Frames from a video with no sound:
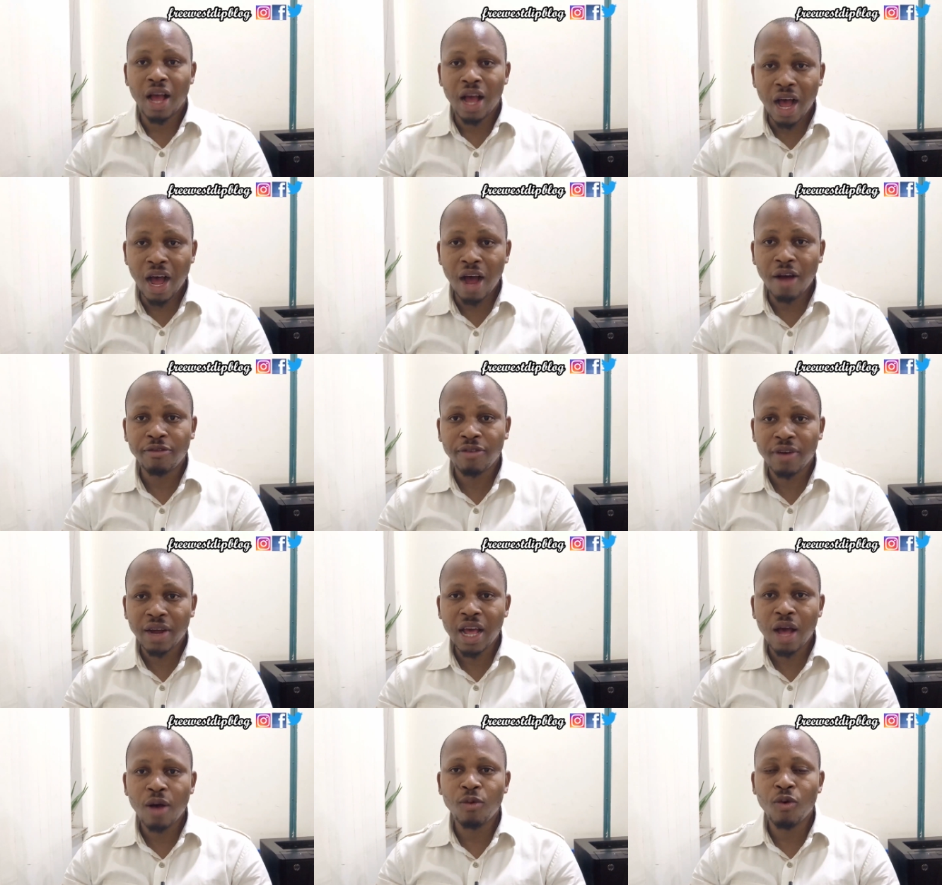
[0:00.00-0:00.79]
Her
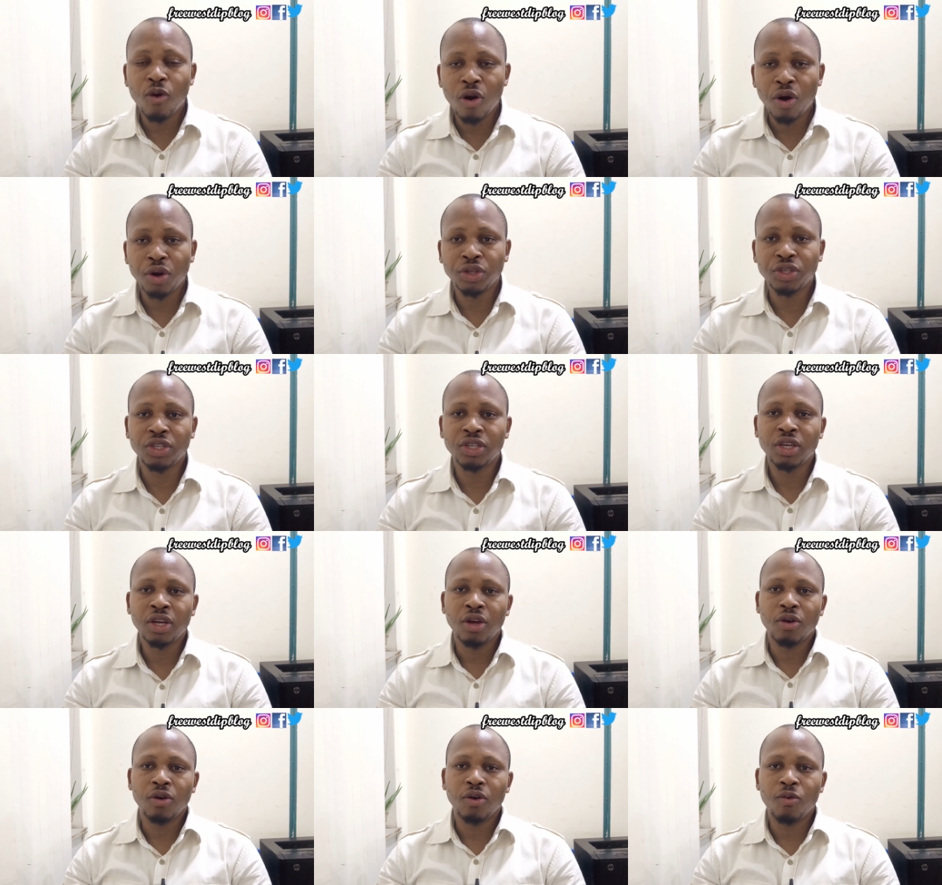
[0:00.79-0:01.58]
father was
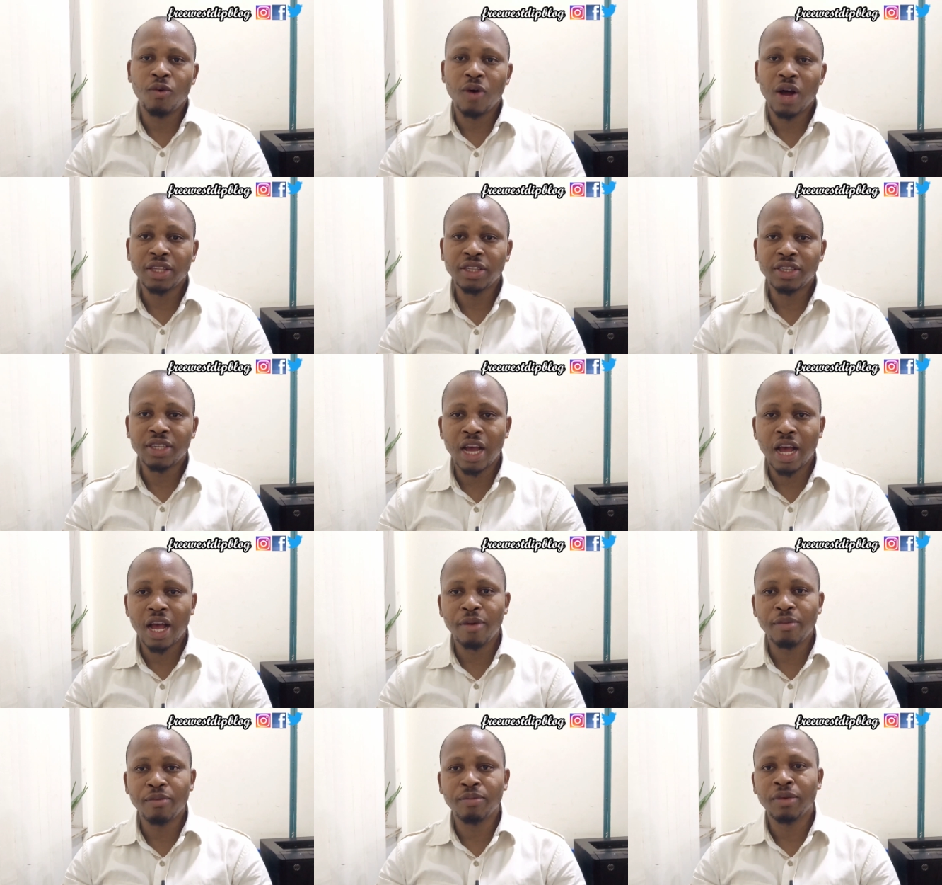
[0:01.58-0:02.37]
one
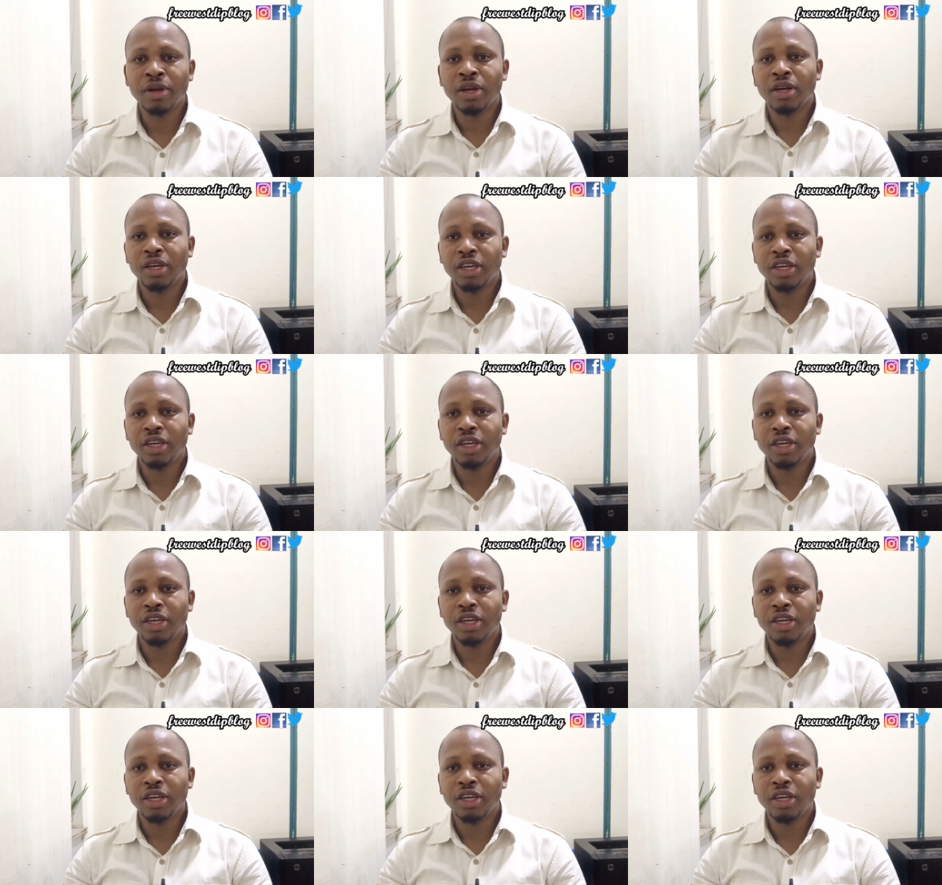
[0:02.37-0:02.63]
time,